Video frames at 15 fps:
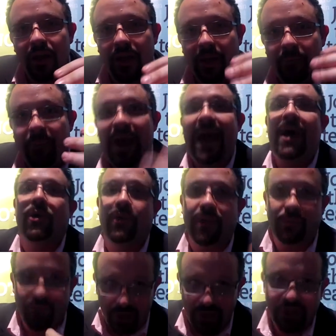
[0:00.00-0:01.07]
about
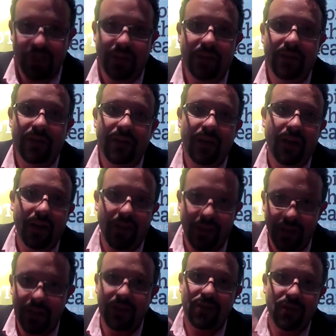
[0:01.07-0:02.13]
a person uh,
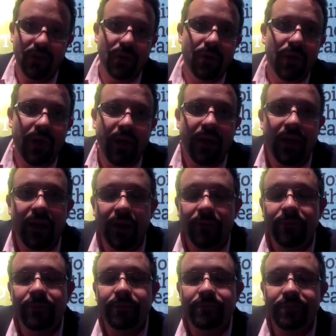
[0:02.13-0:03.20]
into uh,
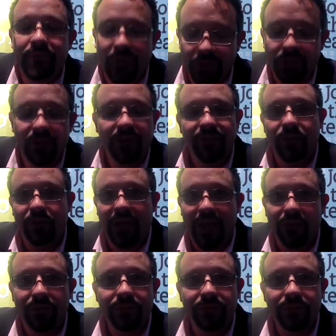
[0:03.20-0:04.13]
into your Evernote account.